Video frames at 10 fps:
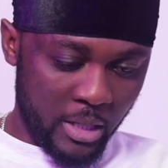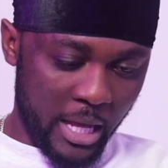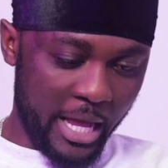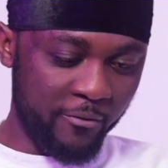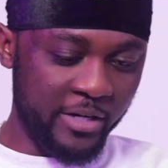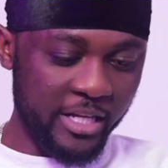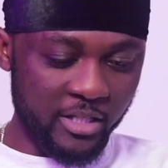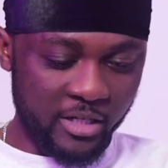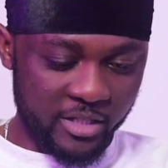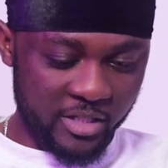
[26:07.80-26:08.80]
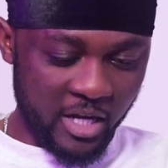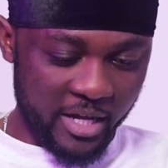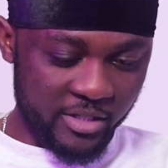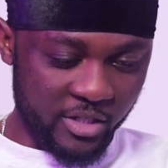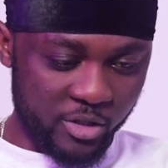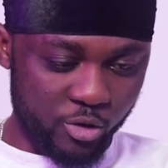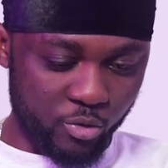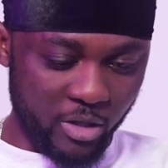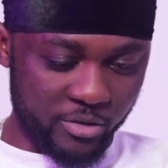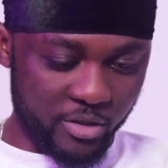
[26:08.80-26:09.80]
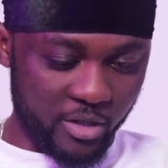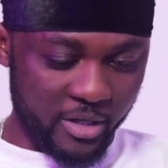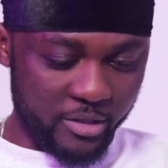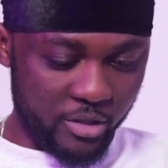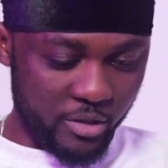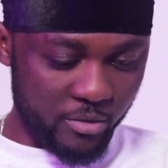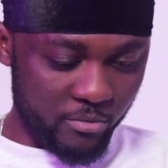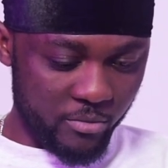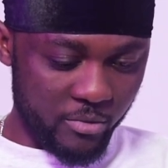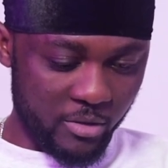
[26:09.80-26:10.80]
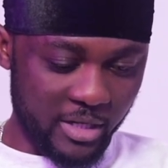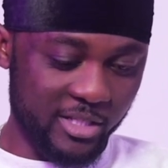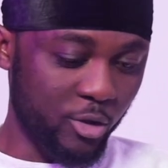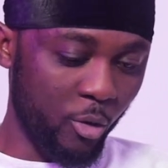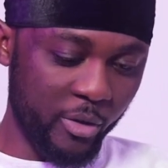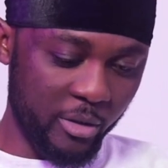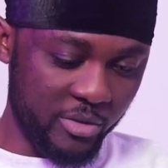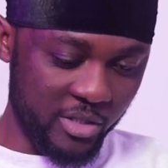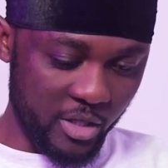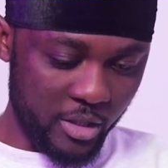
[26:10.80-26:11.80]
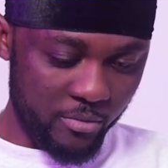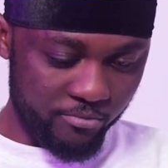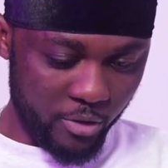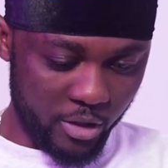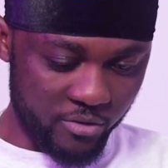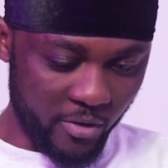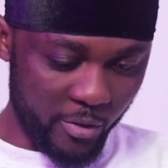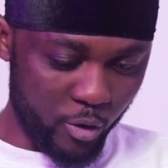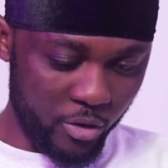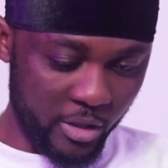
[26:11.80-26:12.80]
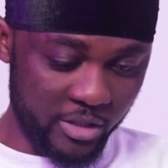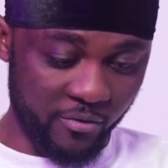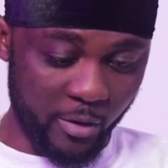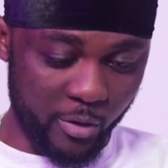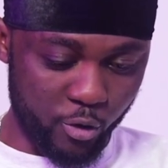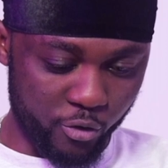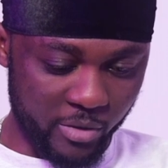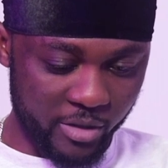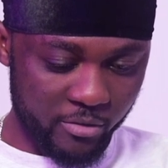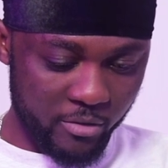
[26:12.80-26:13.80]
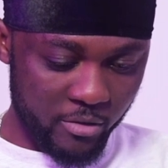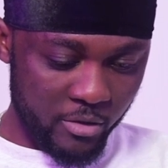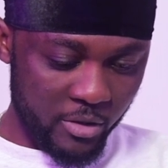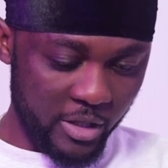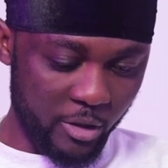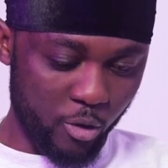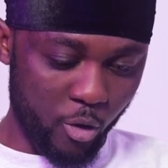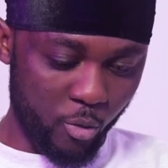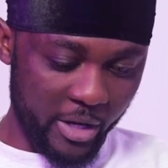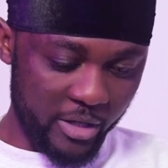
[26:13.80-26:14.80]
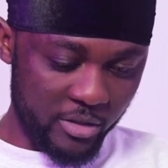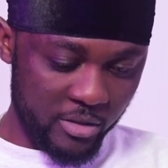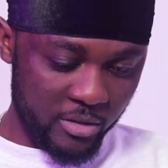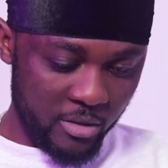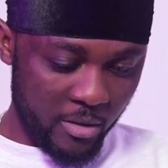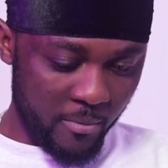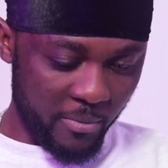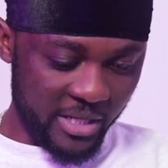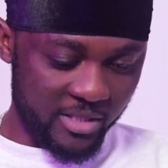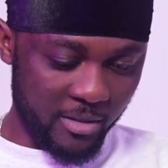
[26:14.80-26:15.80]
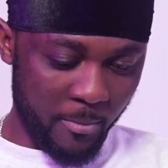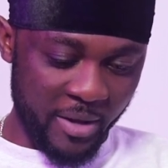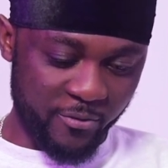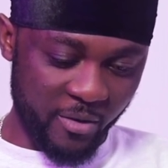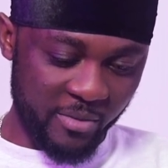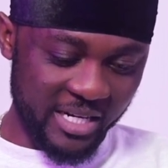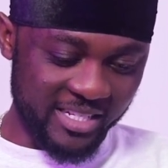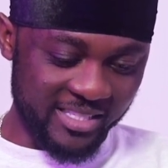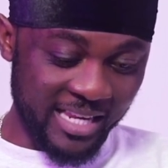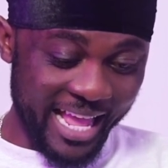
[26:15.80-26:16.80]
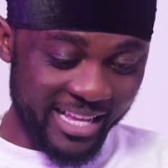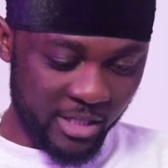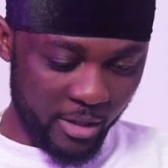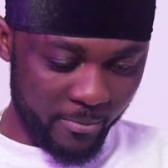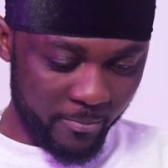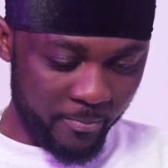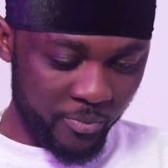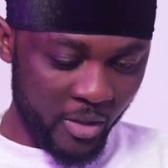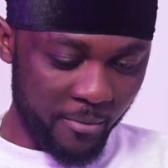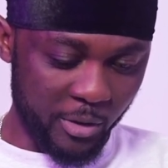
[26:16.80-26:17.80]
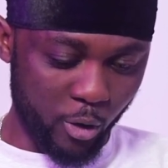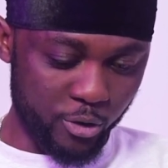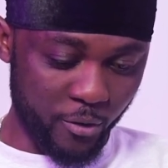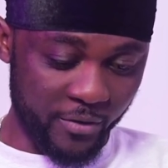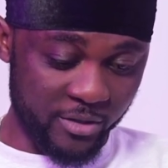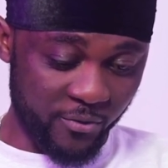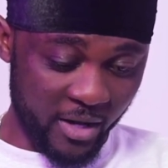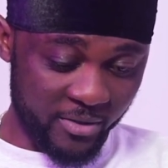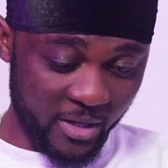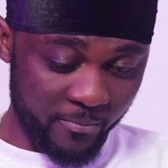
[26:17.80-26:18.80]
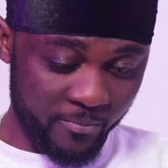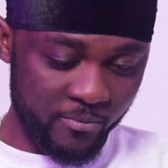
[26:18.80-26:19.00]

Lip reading: I have dated this guy since 2019. Let's call him C. He's very good. He's a very good man in all ways. But my family dislikes him because of his father.